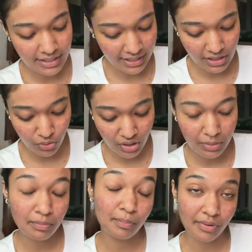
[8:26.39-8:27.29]
like a local
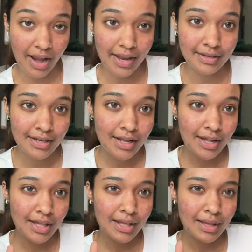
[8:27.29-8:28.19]
brand
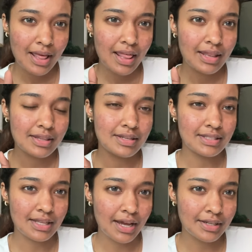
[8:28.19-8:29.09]

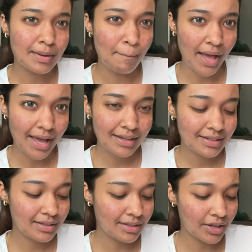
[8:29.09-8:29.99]
designer bag.
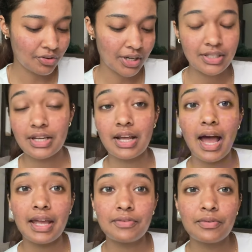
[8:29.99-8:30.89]
They created,
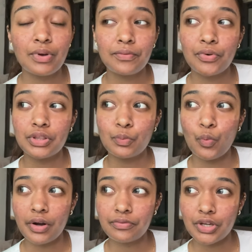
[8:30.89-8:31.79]
I even went for
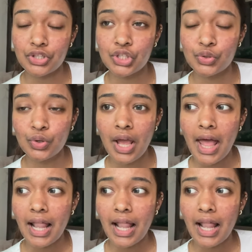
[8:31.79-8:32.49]
one of their shoot.